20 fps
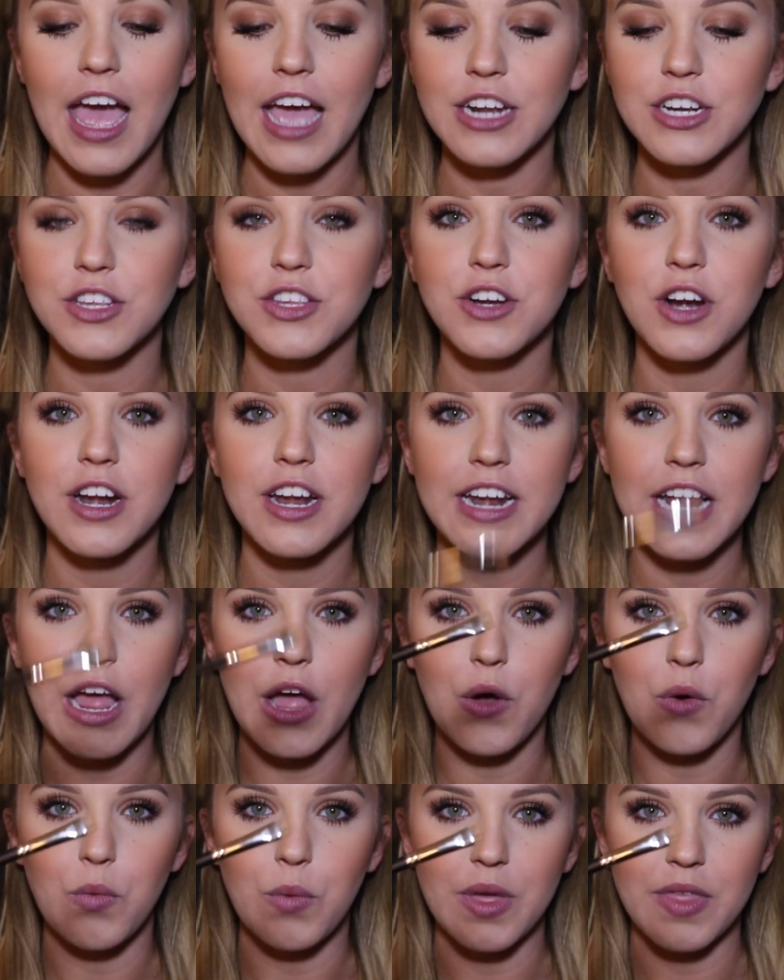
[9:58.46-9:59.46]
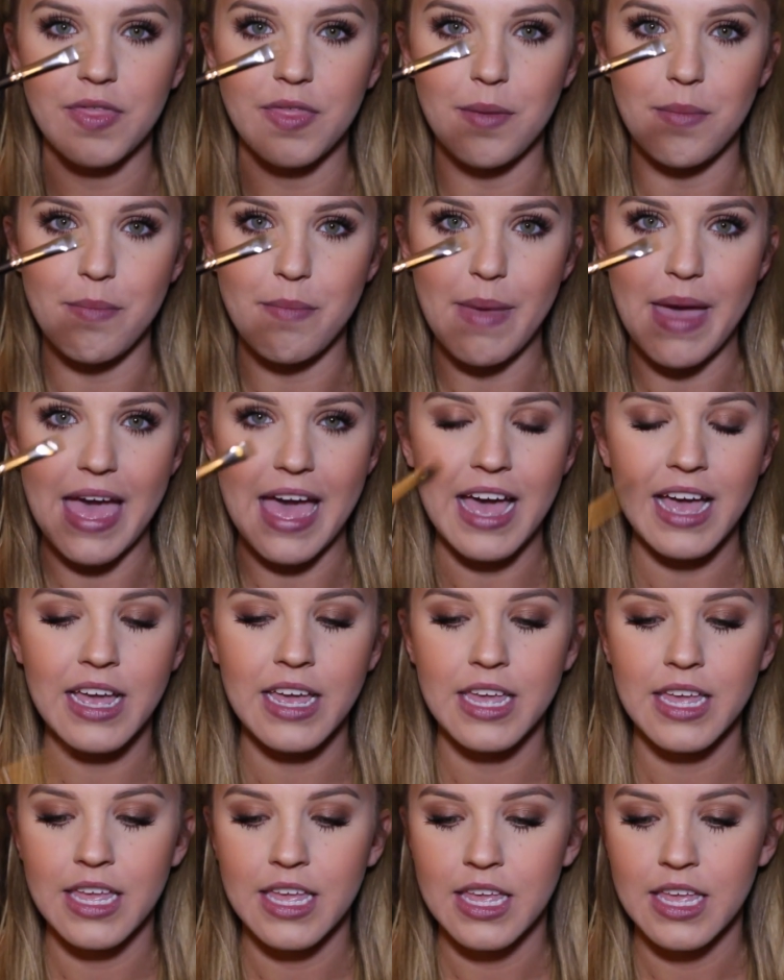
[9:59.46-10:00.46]
the
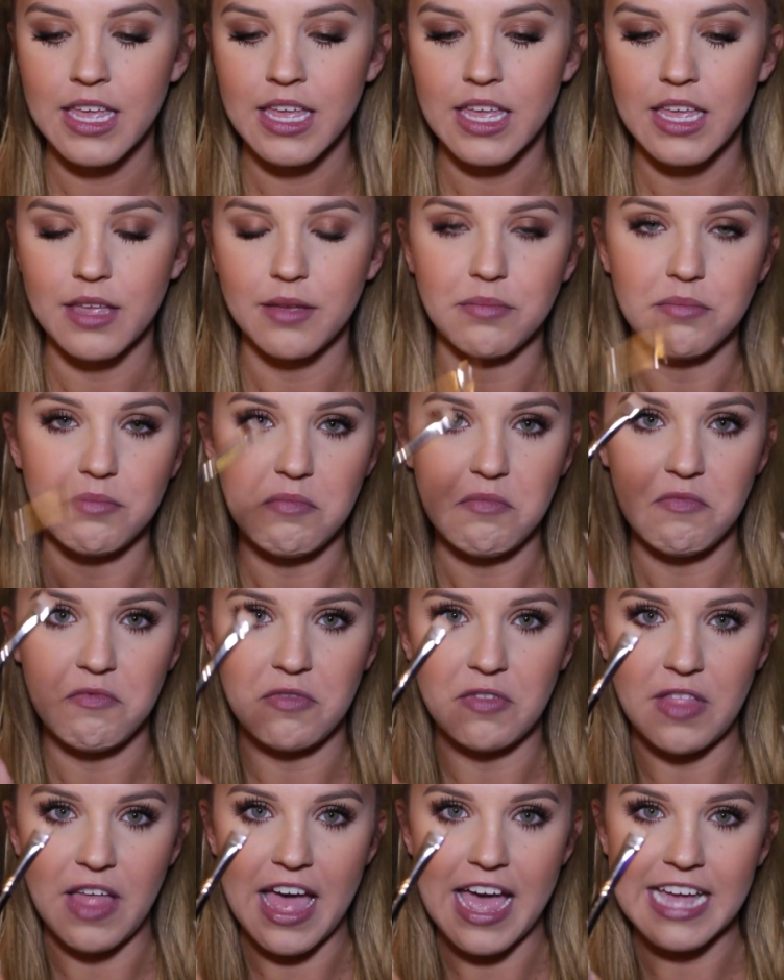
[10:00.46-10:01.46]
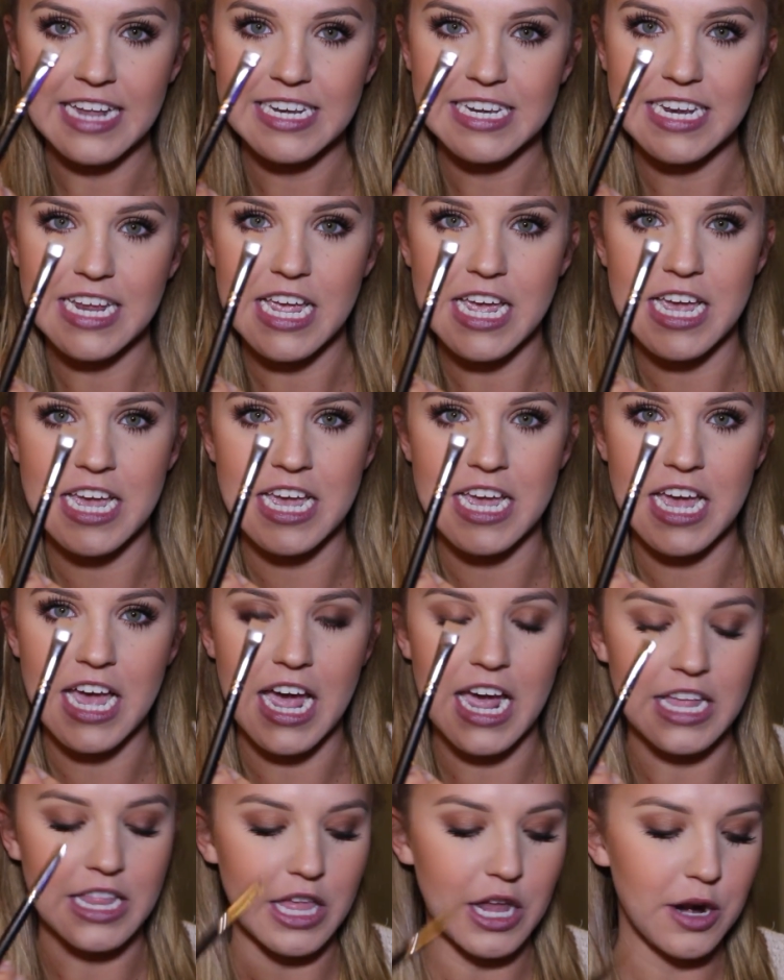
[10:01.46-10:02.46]
MAC flat
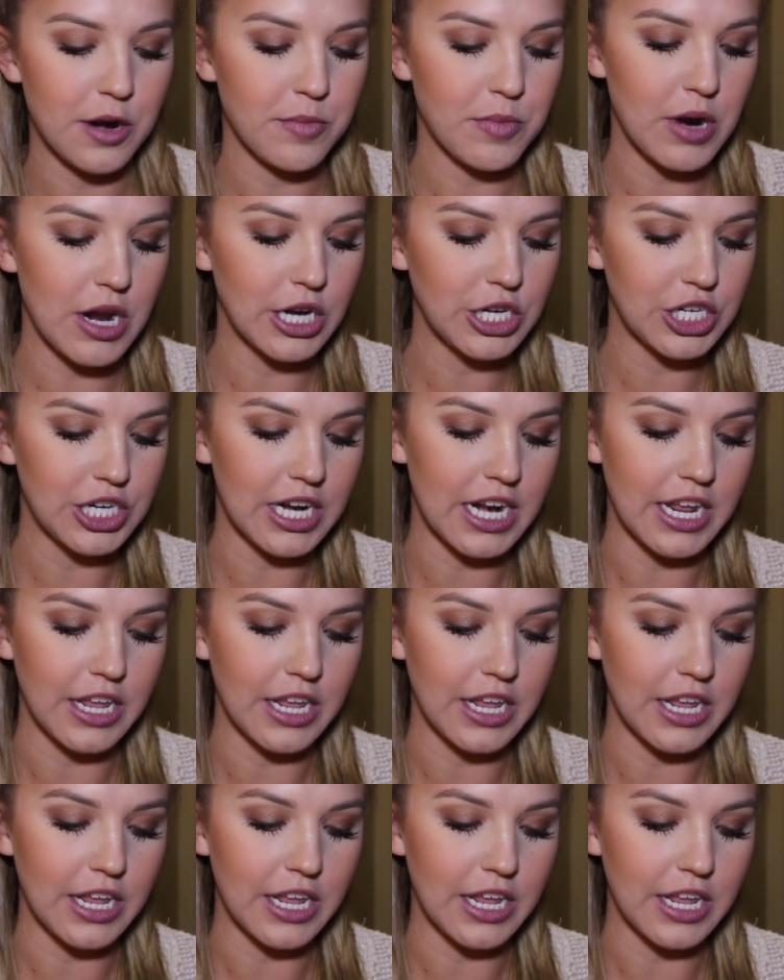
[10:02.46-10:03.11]
eyeliner brush, and